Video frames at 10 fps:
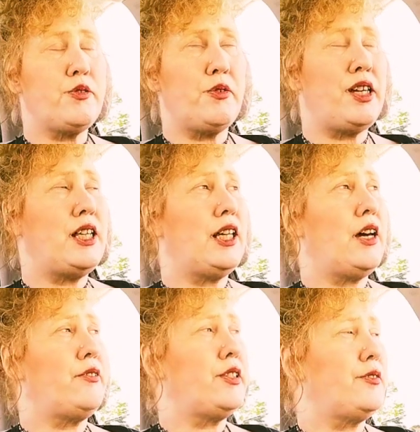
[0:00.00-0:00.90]
when he
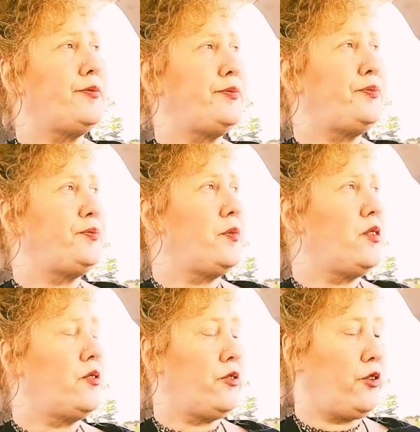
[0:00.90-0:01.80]
left.
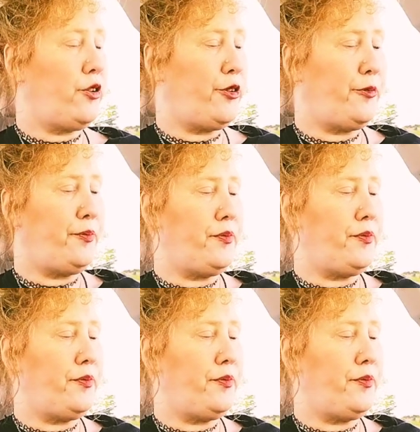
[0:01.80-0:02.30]
So,